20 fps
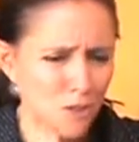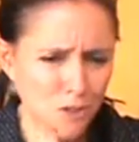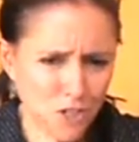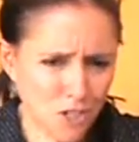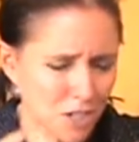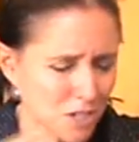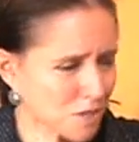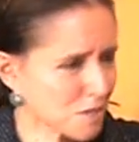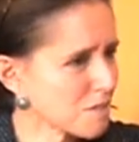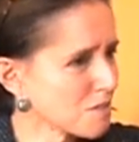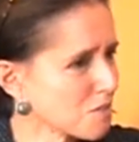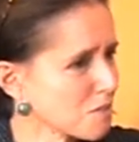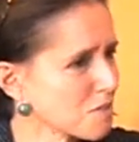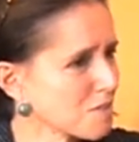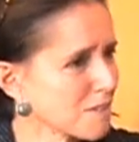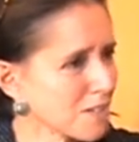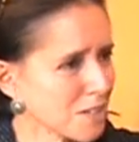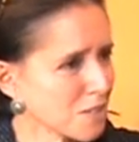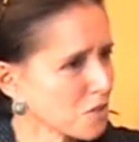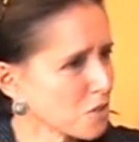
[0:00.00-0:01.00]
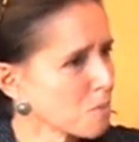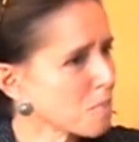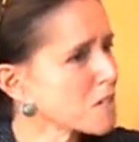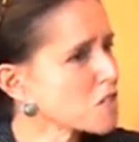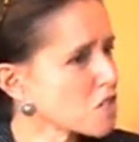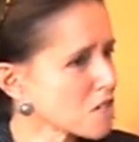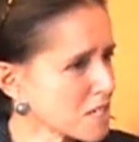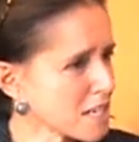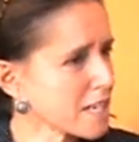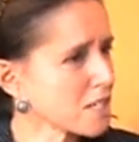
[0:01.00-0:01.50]
just too
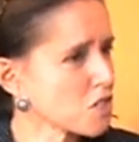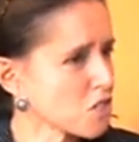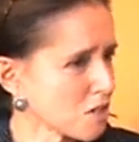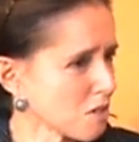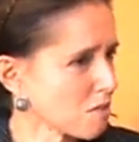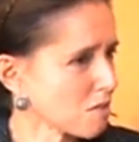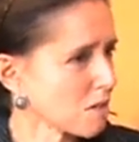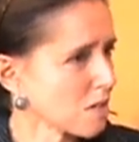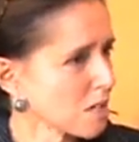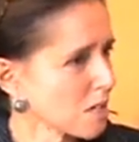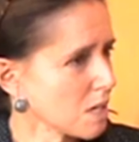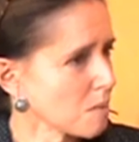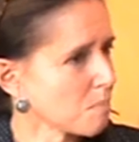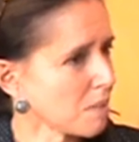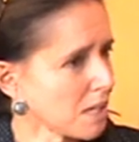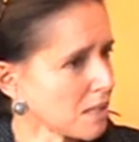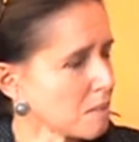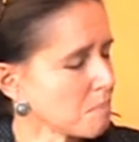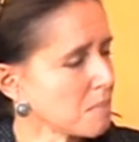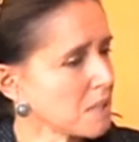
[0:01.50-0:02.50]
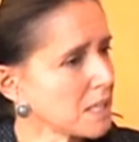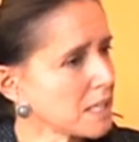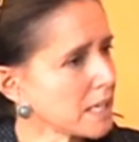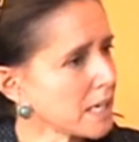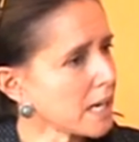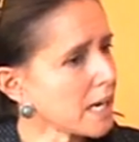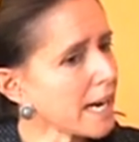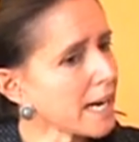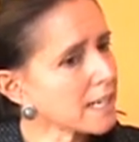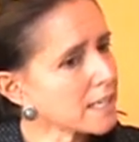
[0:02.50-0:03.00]
much attention by the
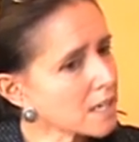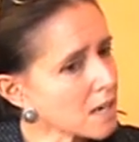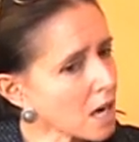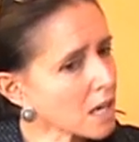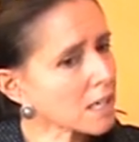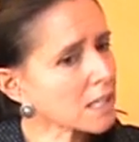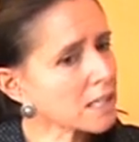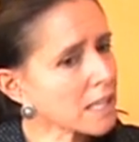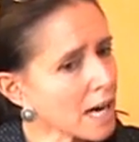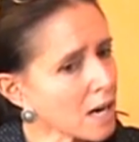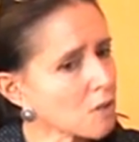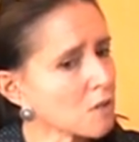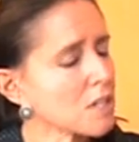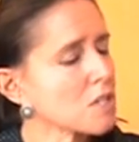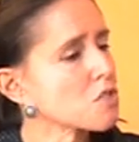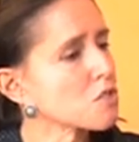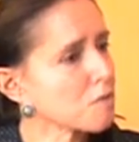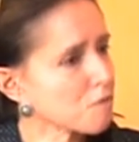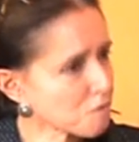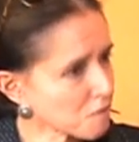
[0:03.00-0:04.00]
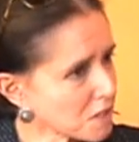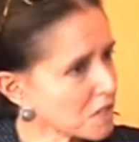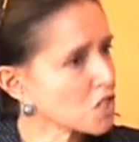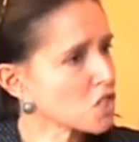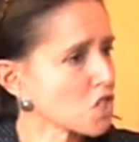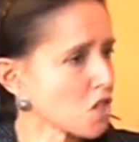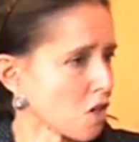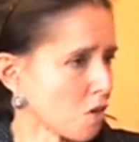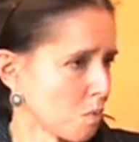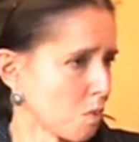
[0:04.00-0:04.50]
media, and not allowed us to
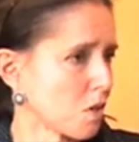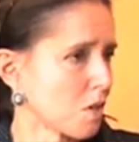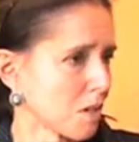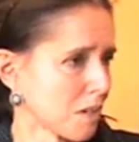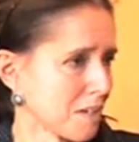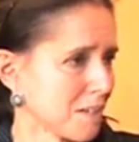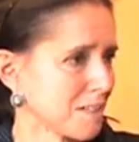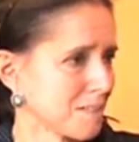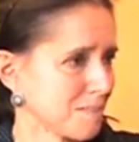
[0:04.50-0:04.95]
finish our work.